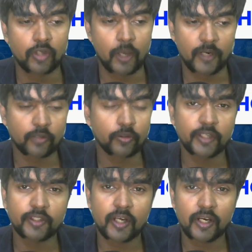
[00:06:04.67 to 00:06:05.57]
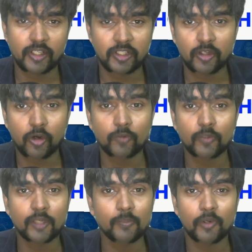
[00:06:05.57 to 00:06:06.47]
I mean, I could either hire a
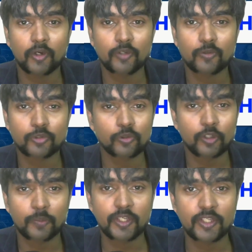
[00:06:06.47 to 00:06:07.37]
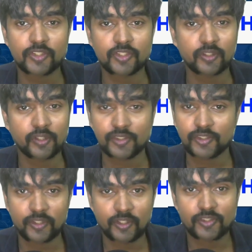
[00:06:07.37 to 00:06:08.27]
normal employee who's going to be yes sir, yes
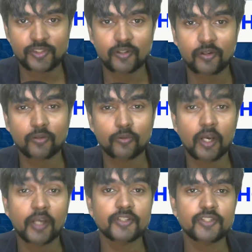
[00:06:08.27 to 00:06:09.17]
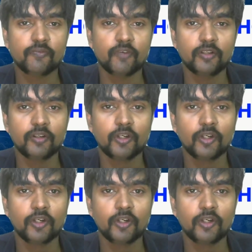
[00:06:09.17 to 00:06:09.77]
sir, yes sir, or I could hire someone